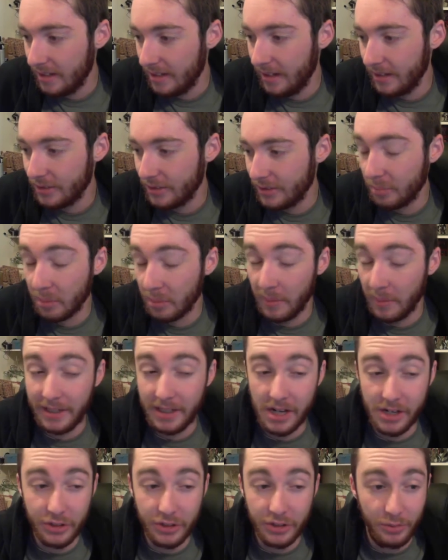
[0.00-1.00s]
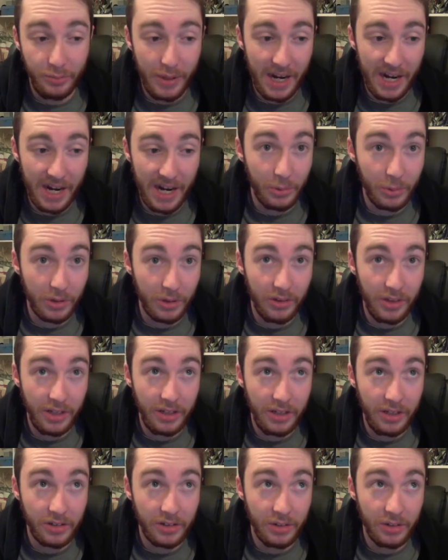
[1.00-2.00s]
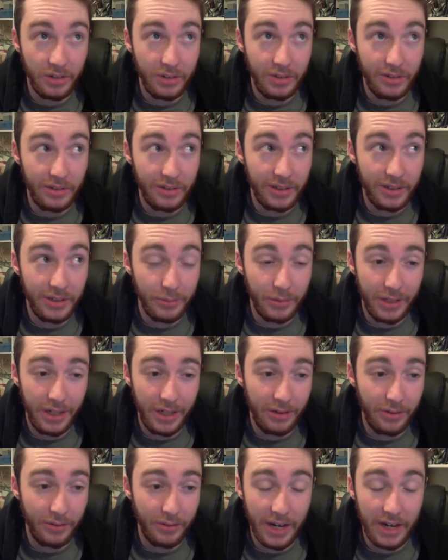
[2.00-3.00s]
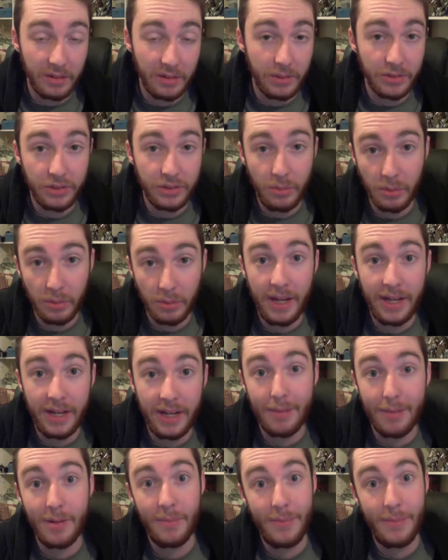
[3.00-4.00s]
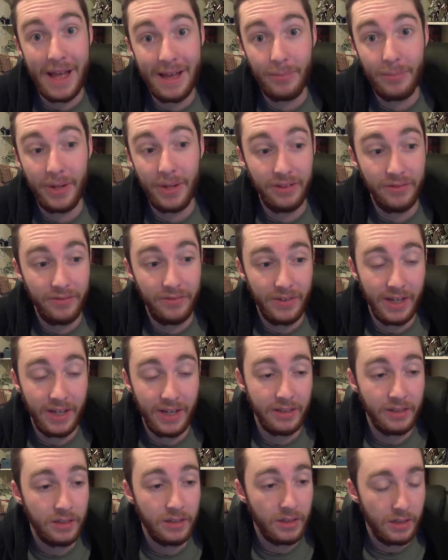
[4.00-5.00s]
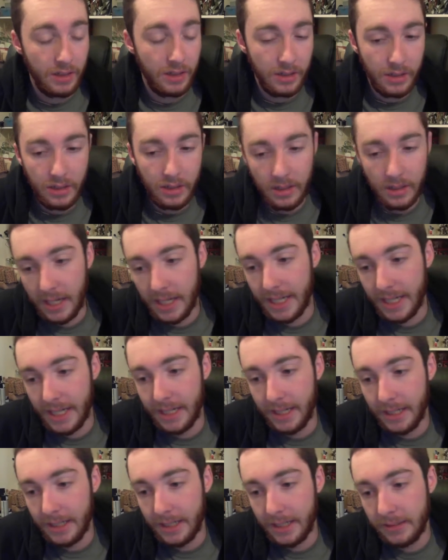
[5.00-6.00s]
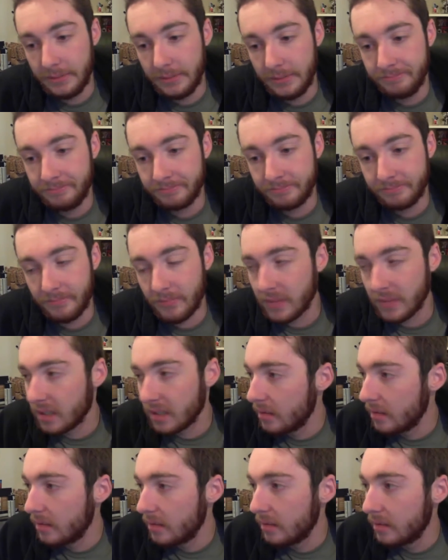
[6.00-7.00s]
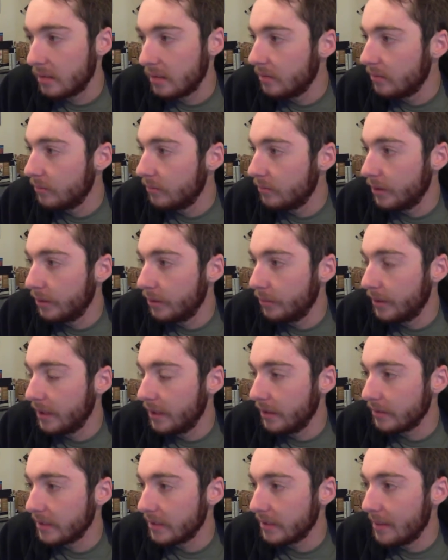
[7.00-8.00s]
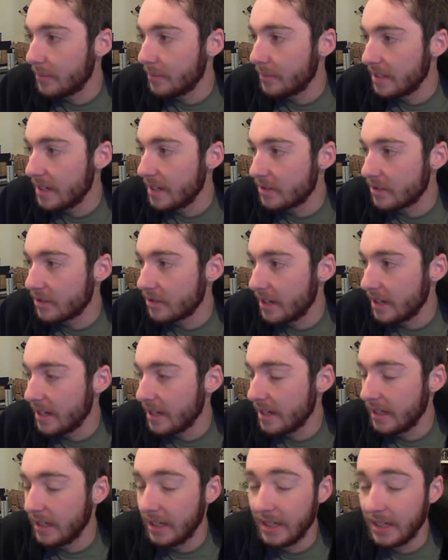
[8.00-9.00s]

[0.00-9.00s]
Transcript: Superman got a new power that he's going to be doing, but I don't care about Superman. I'm a Batman fan. Um, what else happened yesterday?